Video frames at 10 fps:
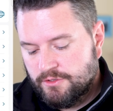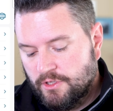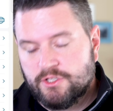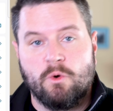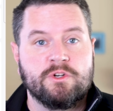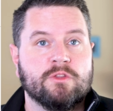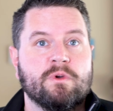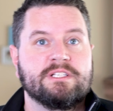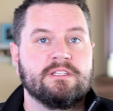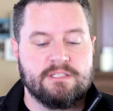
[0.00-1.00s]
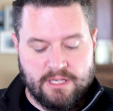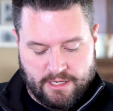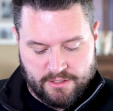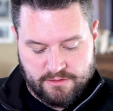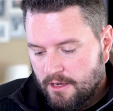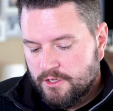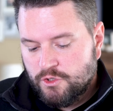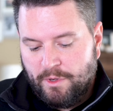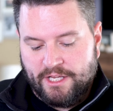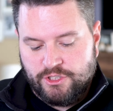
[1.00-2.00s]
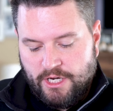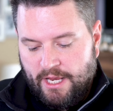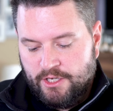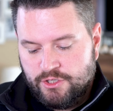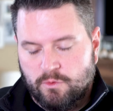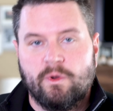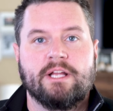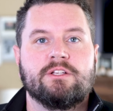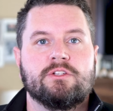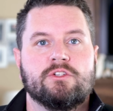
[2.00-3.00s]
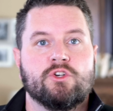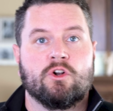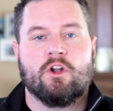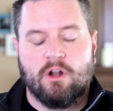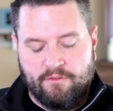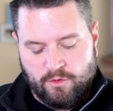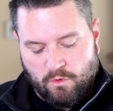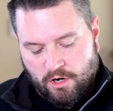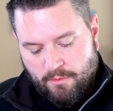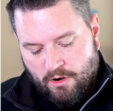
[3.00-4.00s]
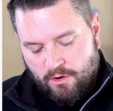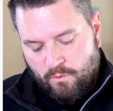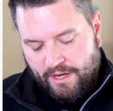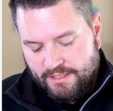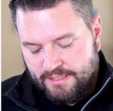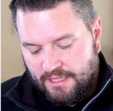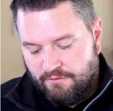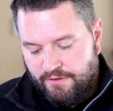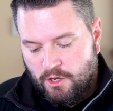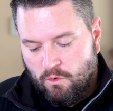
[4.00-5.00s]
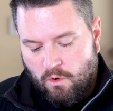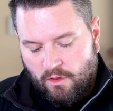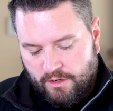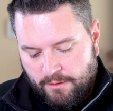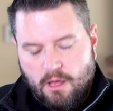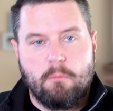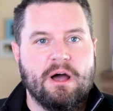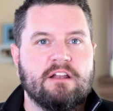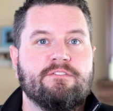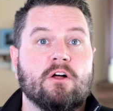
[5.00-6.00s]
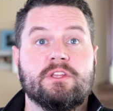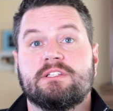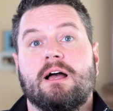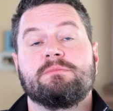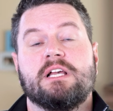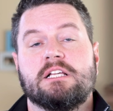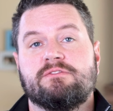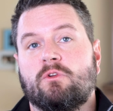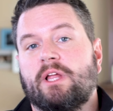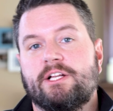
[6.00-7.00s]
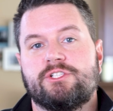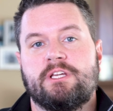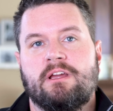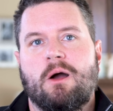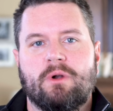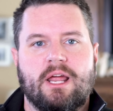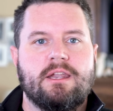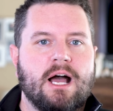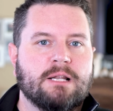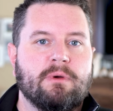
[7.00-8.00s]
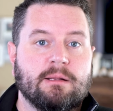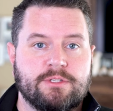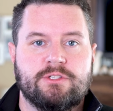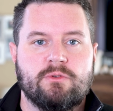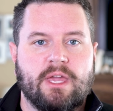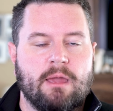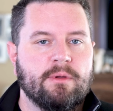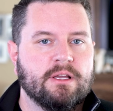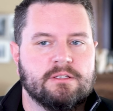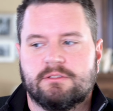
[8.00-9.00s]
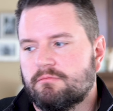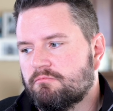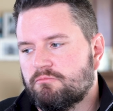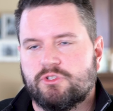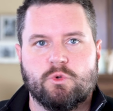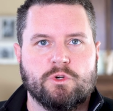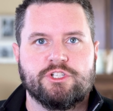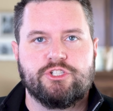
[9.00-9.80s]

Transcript: So let's go into the rest of the settings. So we can change, we can turn on and off the watermark. We can set the video quality. By default, this comes as full HD. I went ahead and knocked mine up to 2K because storage is